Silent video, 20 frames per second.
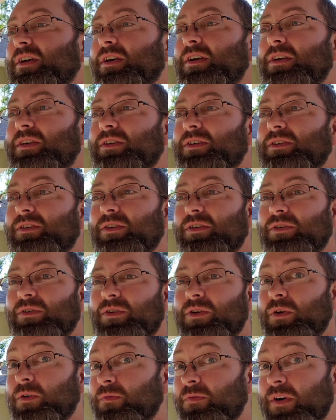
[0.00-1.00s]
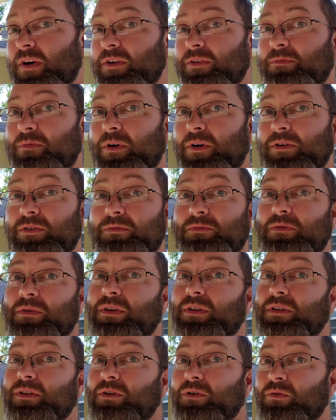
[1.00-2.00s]
You know, go fast parts put a
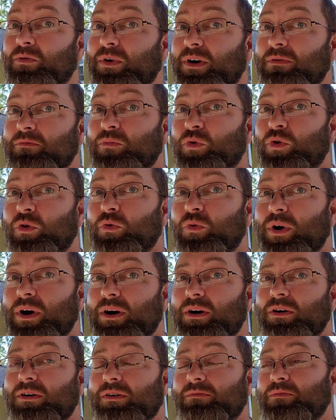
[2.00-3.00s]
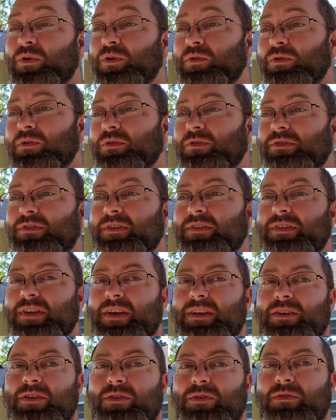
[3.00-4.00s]
little more wear on motors than they
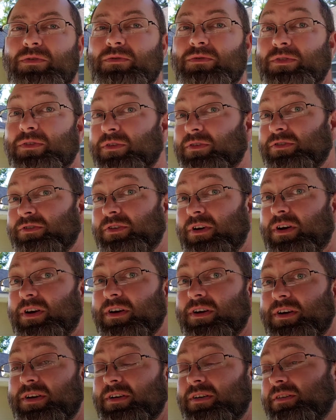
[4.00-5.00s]
do in their stock.